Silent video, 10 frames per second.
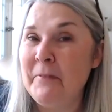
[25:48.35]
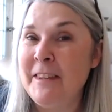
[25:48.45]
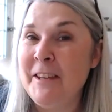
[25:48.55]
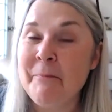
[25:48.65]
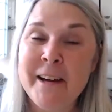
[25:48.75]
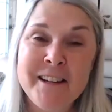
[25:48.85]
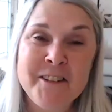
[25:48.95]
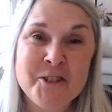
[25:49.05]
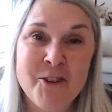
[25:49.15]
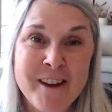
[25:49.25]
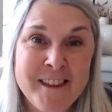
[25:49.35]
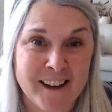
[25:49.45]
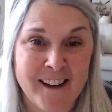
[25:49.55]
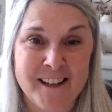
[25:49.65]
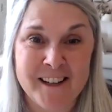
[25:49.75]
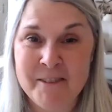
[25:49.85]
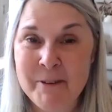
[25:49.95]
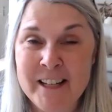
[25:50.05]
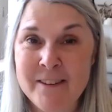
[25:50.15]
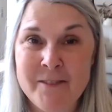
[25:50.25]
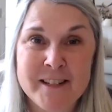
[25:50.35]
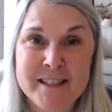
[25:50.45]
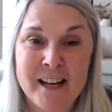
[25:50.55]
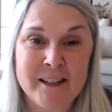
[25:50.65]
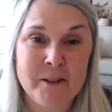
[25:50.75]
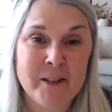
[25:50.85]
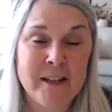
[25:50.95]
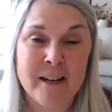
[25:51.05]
you might enjoy that and it might give you exactly what you need.